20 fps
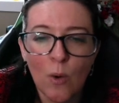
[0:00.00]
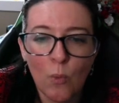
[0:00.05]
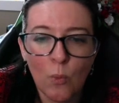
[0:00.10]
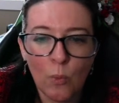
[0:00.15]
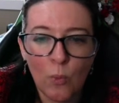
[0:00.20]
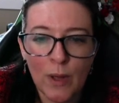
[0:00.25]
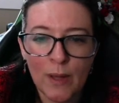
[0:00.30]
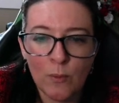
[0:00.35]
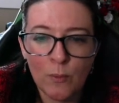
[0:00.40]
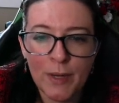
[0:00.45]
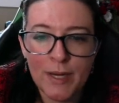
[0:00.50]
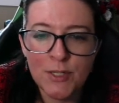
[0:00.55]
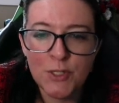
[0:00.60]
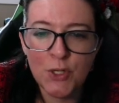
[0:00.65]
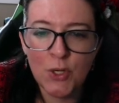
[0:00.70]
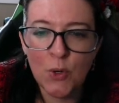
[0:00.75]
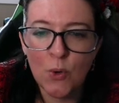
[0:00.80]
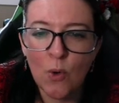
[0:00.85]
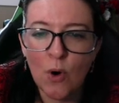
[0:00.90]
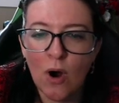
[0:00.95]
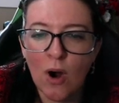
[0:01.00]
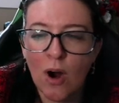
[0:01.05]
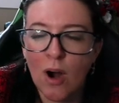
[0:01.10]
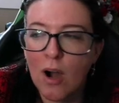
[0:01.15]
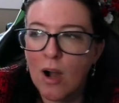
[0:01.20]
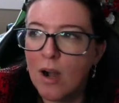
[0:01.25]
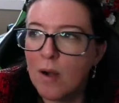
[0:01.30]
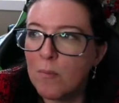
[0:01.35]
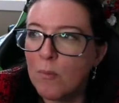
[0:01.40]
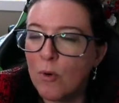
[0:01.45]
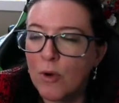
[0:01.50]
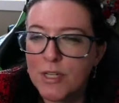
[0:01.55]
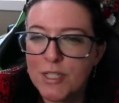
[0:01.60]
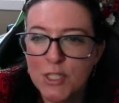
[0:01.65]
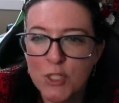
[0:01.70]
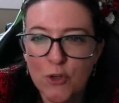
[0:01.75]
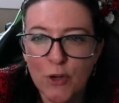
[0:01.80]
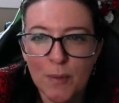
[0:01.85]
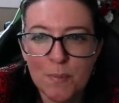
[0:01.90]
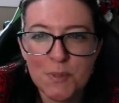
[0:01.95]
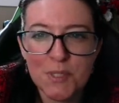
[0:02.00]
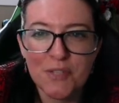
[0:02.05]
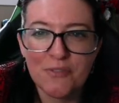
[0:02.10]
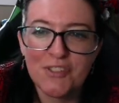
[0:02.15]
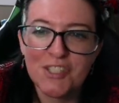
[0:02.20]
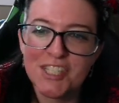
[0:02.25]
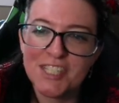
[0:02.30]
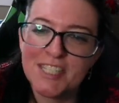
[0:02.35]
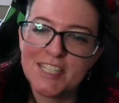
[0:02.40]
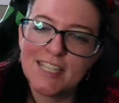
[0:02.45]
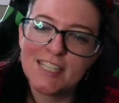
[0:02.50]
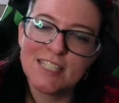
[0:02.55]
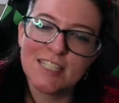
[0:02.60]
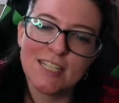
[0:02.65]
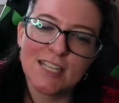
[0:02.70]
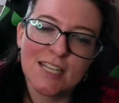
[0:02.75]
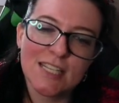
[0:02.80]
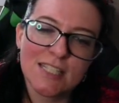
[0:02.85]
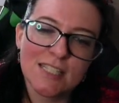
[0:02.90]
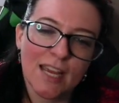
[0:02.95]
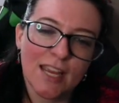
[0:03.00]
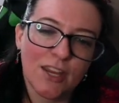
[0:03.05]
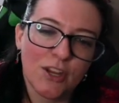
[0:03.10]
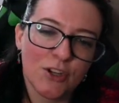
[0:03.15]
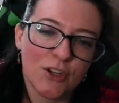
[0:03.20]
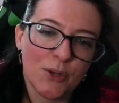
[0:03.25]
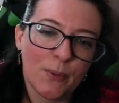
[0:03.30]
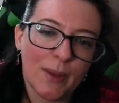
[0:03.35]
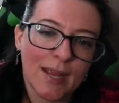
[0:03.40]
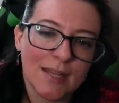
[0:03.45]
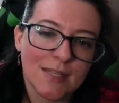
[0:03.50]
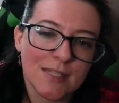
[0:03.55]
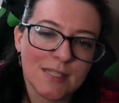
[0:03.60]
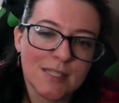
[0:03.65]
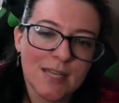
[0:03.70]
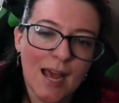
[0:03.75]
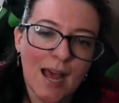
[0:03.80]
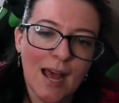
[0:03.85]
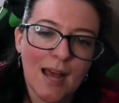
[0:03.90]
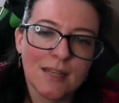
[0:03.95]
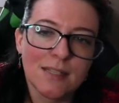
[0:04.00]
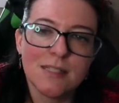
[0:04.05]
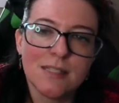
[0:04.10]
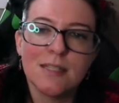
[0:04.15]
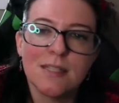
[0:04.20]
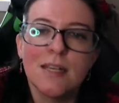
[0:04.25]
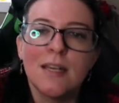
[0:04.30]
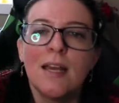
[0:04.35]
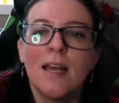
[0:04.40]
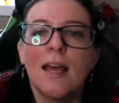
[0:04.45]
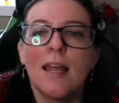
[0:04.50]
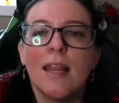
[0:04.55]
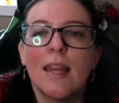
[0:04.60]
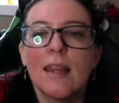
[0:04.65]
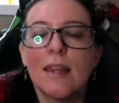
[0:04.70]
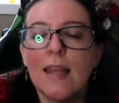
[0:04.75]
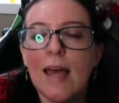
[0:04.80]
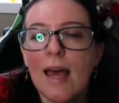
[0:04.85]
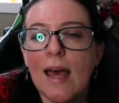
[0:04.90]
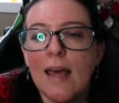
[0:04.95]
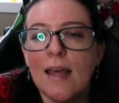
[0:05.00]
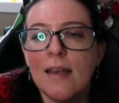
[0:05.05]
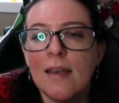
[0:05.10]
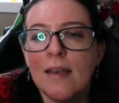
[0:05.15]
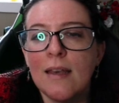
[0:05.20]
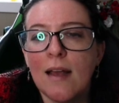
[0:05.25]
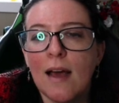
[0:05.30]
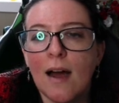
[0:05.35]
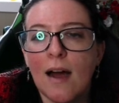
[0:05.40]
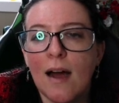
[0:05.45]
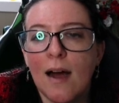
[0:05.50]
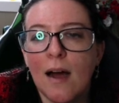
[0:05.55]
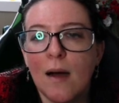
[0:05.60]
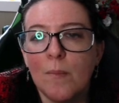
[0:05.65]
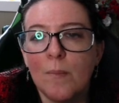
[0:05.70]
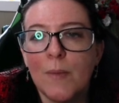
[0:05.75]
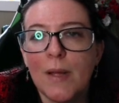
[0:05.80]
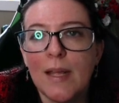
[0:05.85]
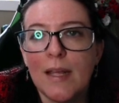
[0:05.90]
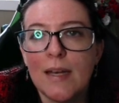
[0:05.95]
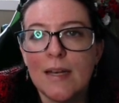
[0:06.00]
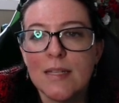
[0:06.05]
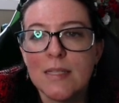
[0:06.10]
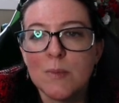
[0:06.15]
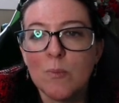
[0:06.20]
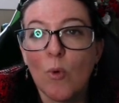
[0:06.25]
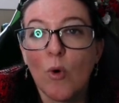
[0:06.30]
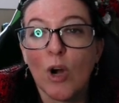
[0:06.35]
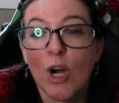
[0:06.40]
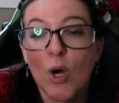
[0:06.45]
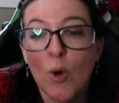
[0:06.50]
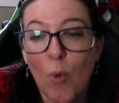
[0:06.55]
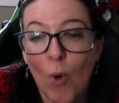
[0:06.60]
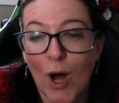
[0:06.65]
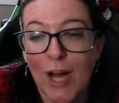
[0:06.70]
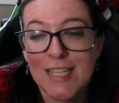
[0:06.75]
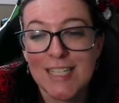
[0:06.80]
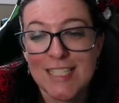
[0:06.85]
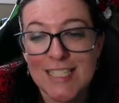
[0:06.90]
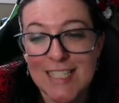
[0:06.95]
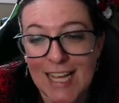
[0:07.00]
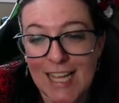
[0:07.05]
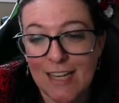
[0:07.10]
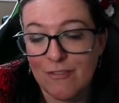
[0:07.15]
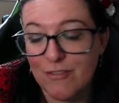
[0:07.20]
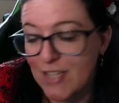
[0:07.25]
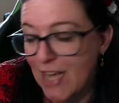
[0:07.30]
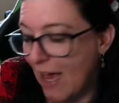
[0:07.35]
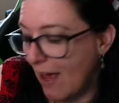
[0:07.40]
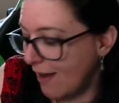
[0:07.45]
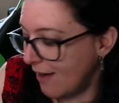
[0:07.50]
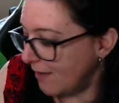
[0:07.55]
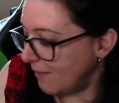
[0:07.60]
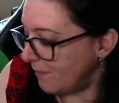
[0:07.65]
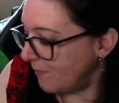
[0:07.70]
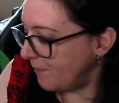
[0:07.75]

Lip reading: When we do our more descriptive statistics, like you're doing in stats, then it is more quantitative data.